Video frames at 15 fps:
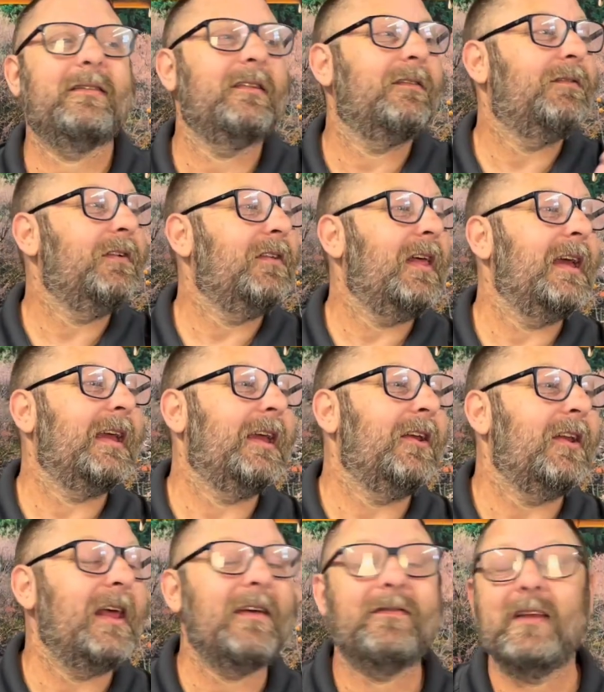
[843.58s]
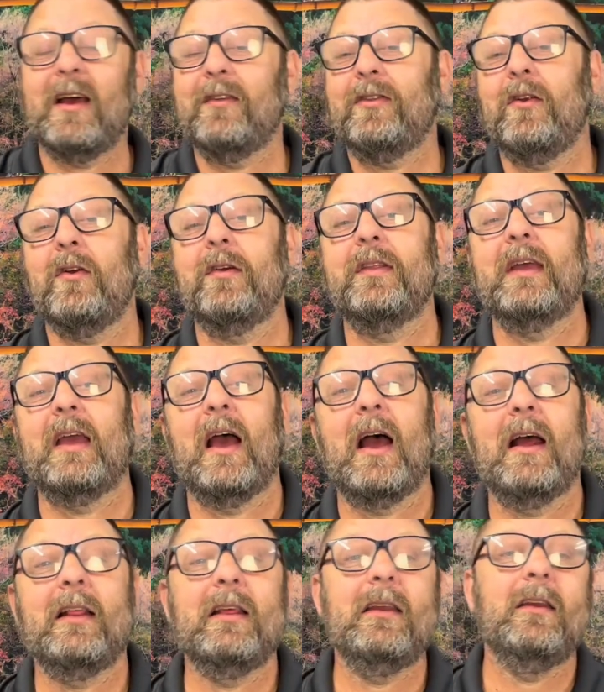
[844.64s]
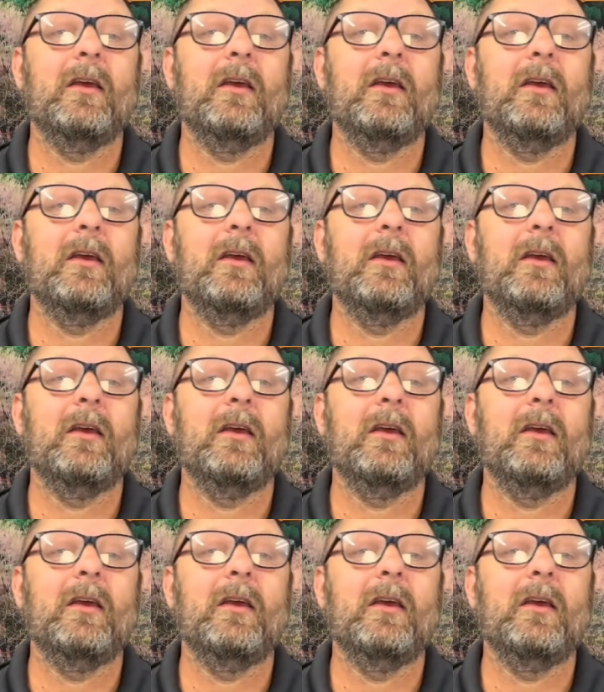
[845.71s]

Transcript: and feel like you're left out there on the island,